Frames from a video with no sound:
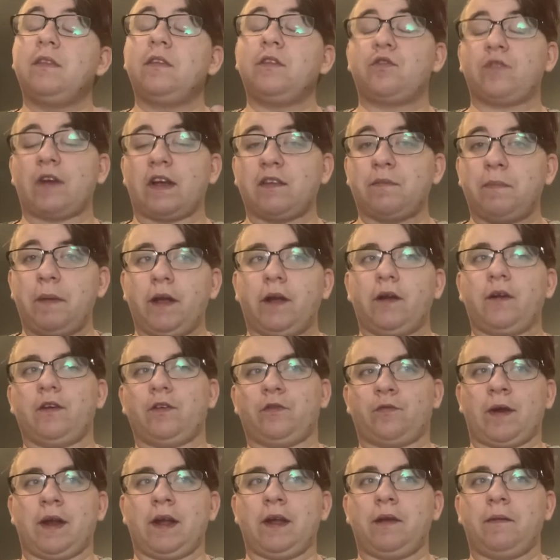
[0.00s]
Dressmaker
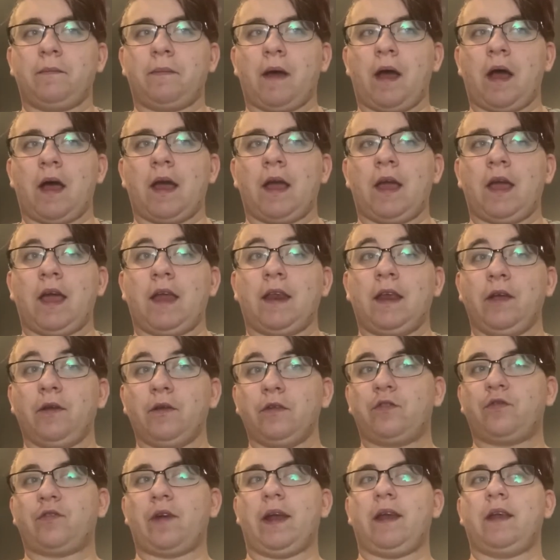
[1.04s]
is written by and
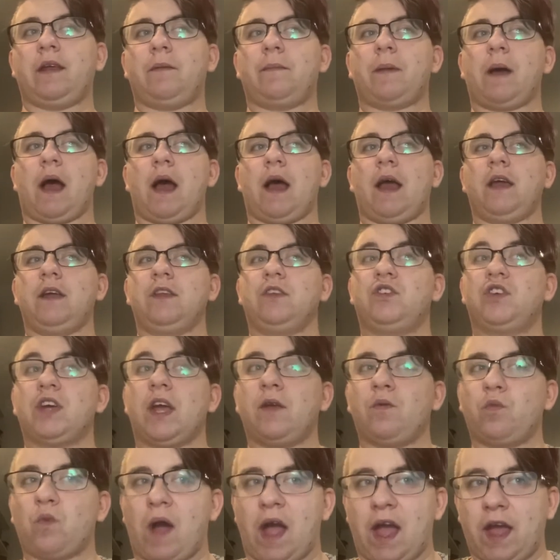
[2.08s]
illustrated by
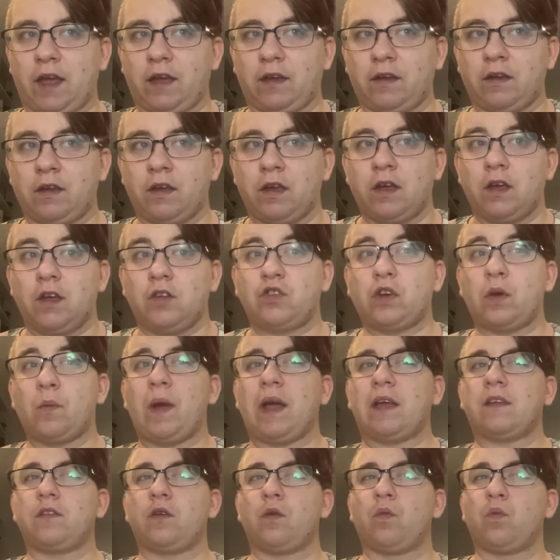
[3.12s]
Jen Wang. Jen
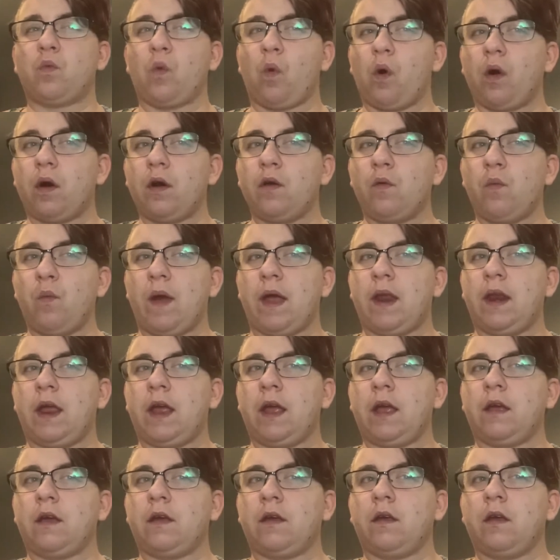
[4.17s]
Wang is an
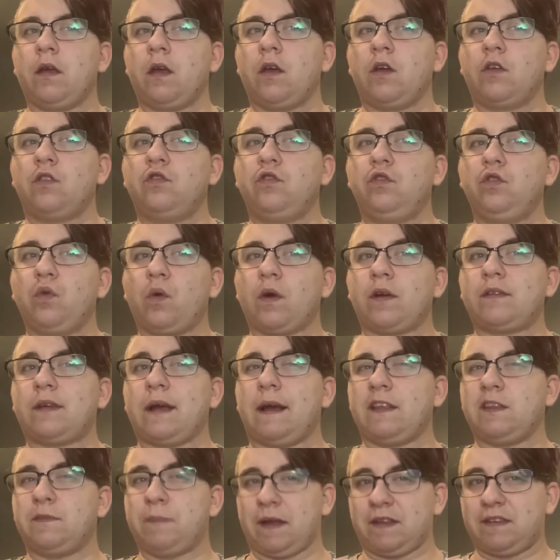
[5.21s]
award-winning New York
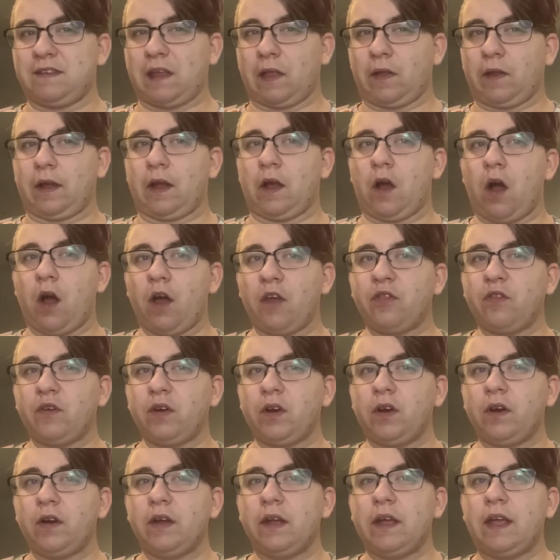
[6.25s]
Times bestselling
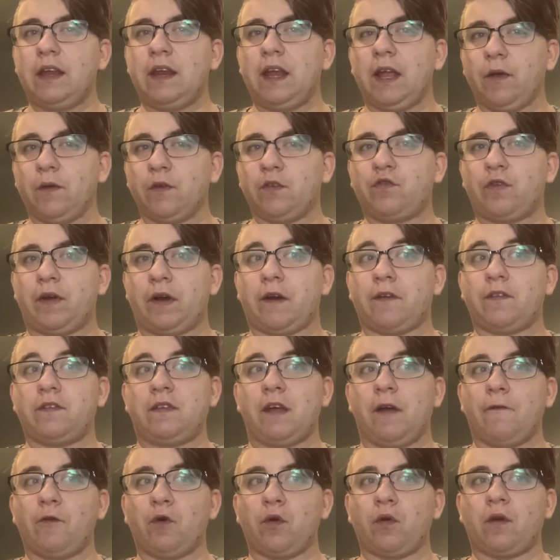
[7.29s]
author and illustrator of
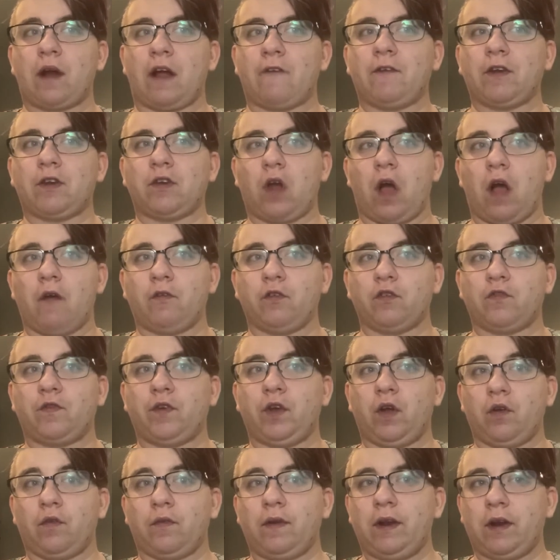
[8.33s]
several graphic novels for
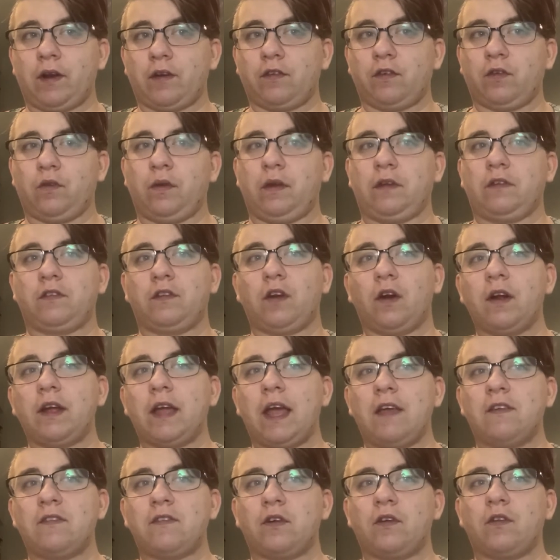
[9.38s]
young readers, including
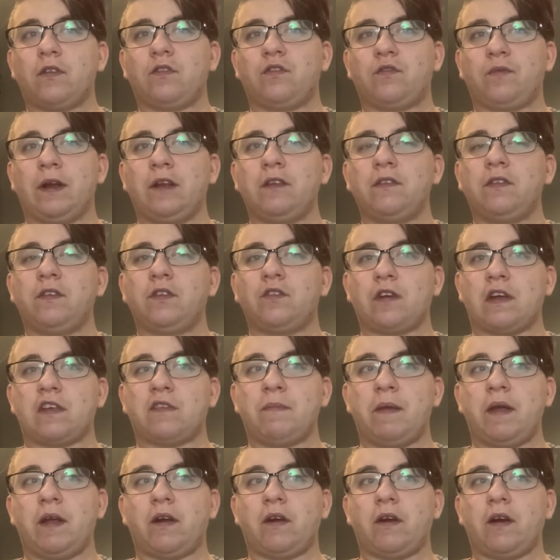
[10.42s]
Stargazer, The Prince and the
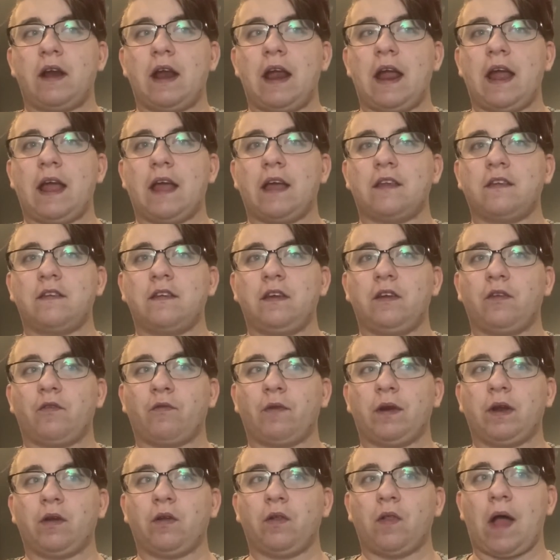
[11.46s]
Dressmaker, and In
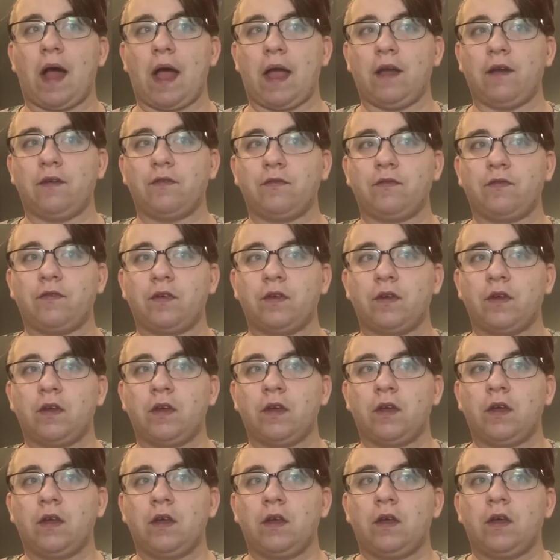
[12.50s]
Real Life,
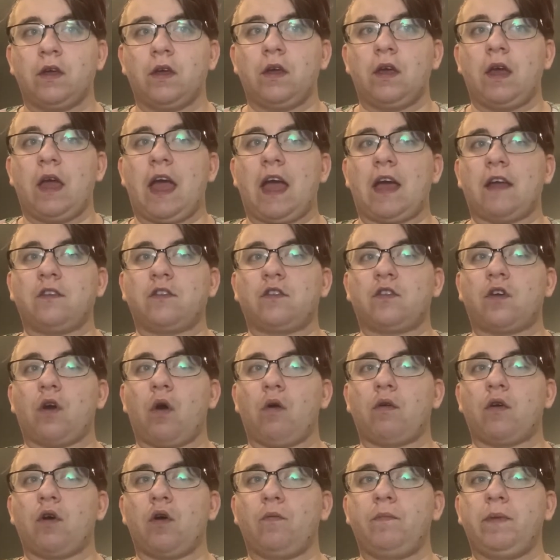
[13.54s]
and
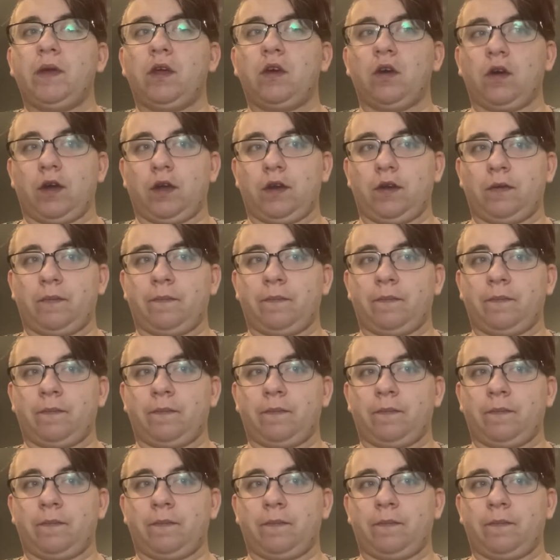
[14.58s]
Coco Be Good.